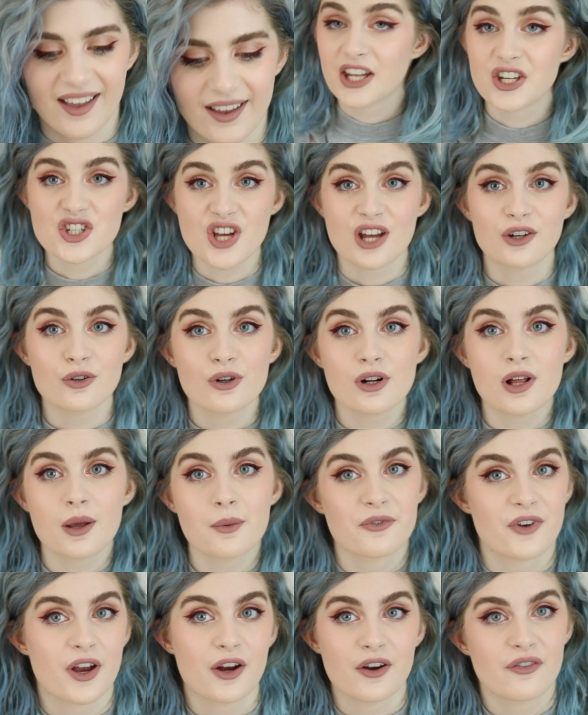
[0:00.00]
In general,
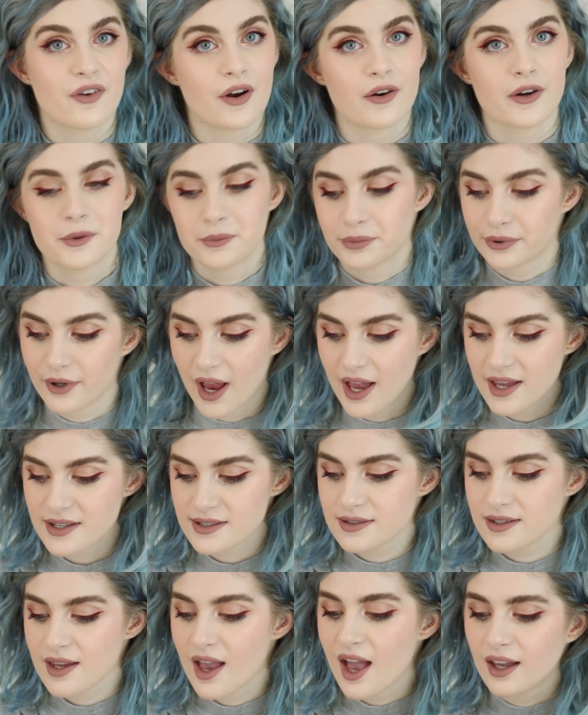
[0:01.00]
I'm very, very
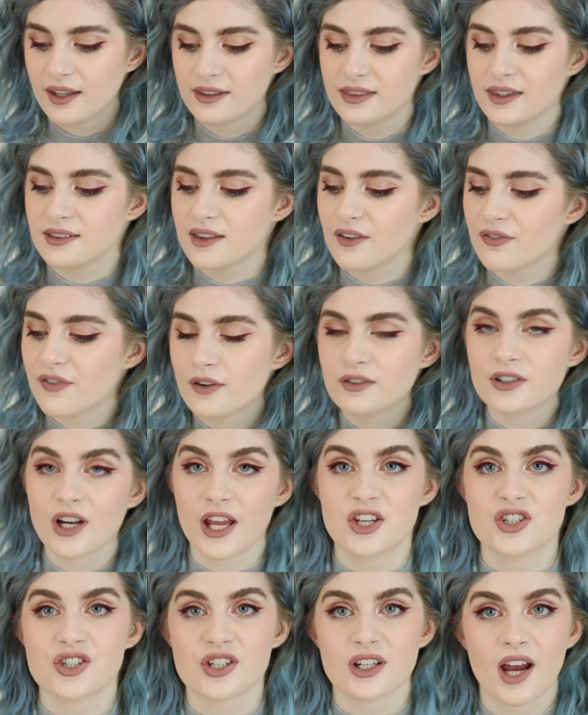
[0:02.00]
impressed. I think the
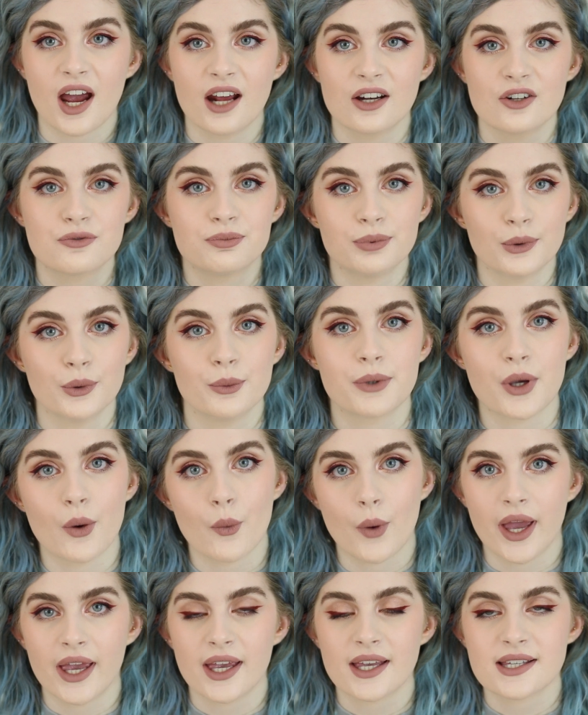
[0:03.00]
foundation kind of blew me
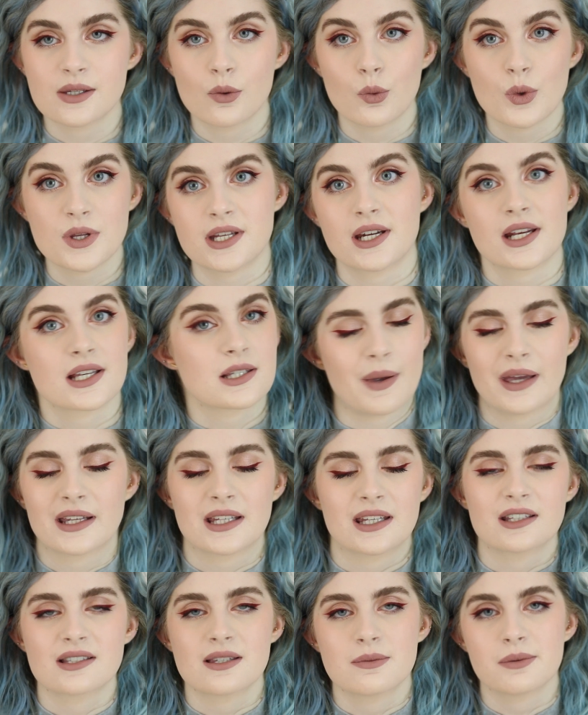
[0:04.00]
away because I wasn't
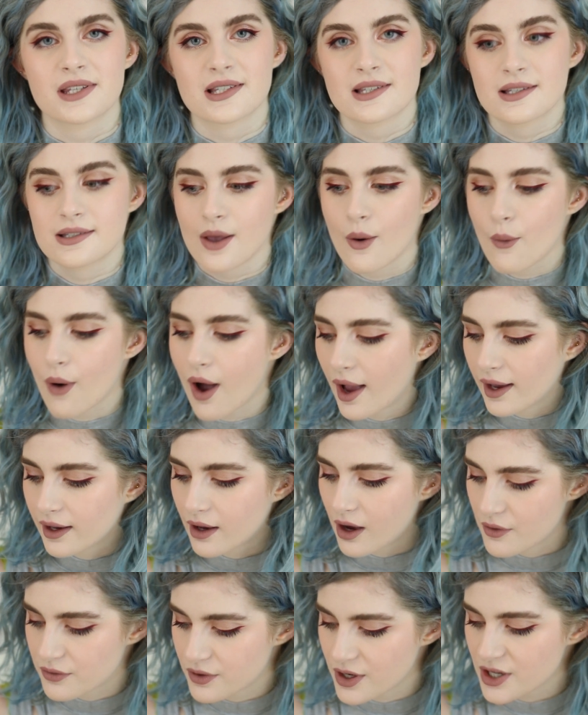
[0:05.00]
expecting it to be so high
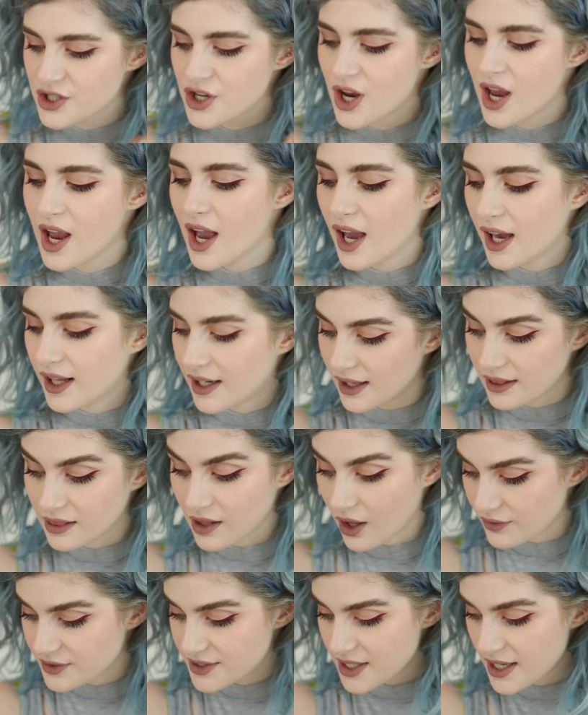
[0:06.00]
coverage, and I
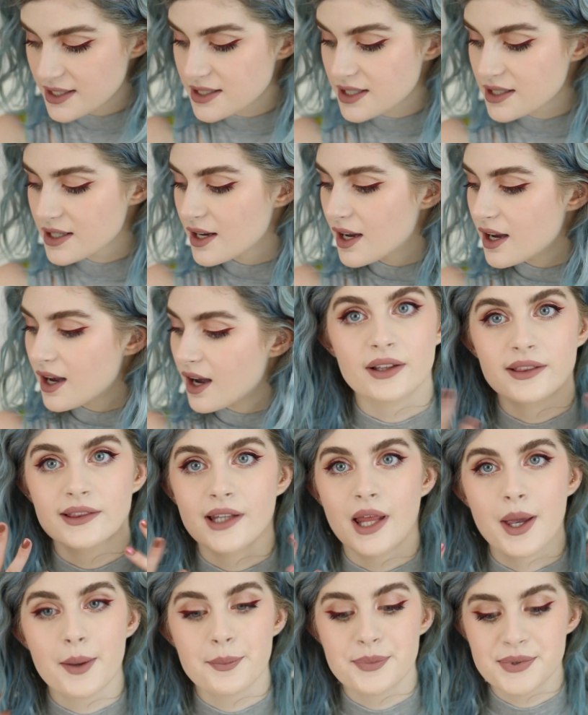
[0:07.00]
loved it. The
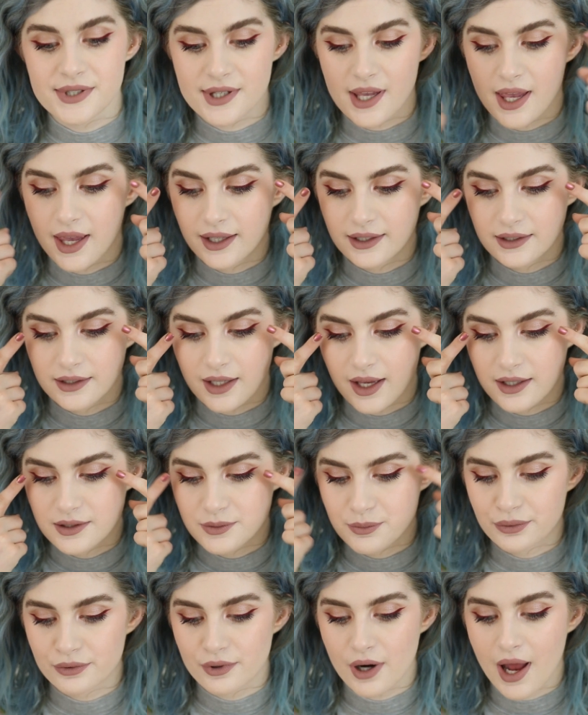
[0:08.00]
lips
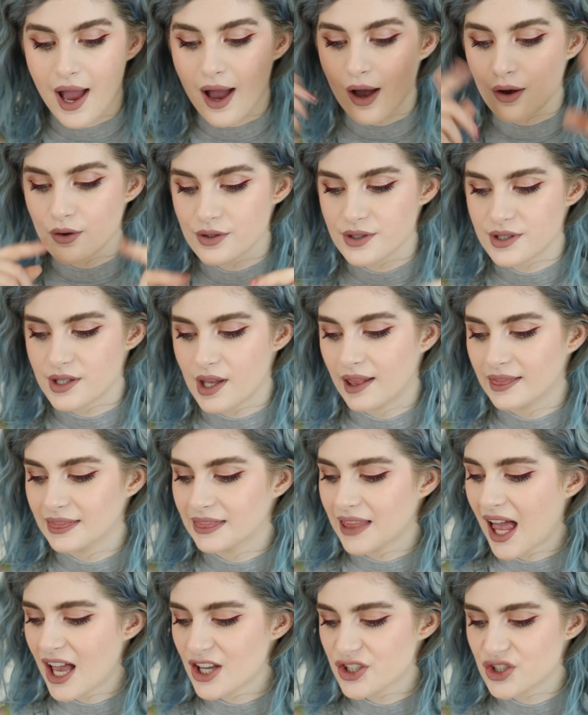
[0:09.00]
and brows
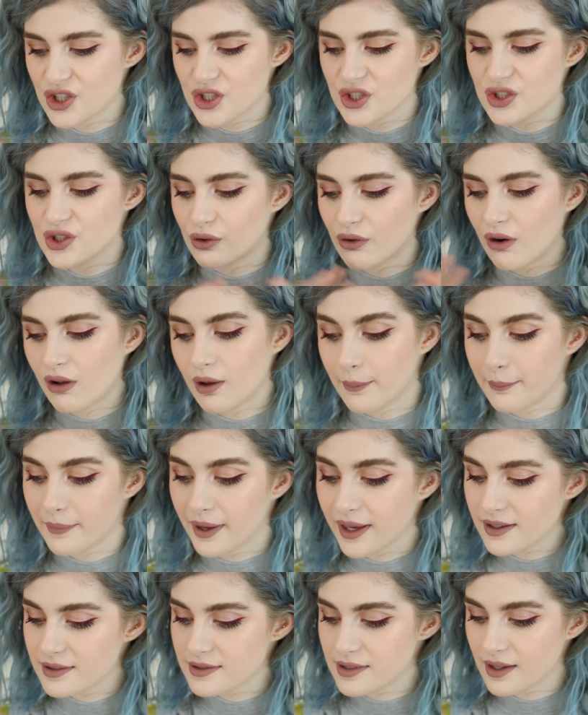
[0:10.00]
and lashes, they're all
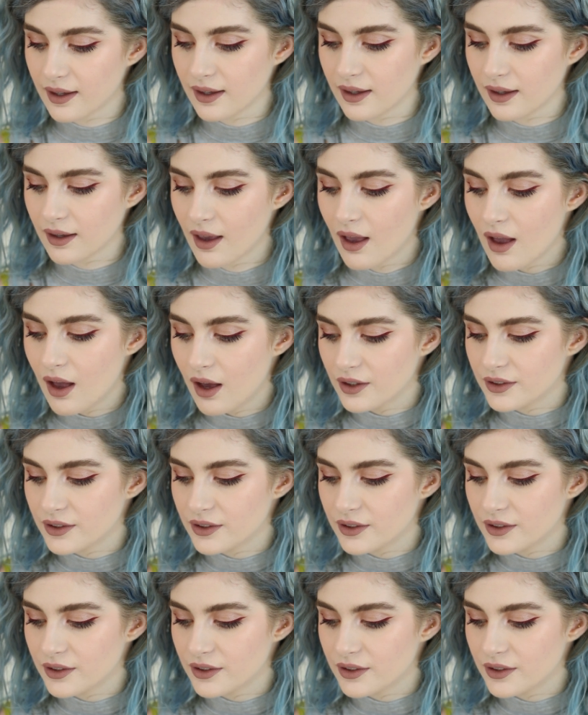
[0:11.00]
amazing.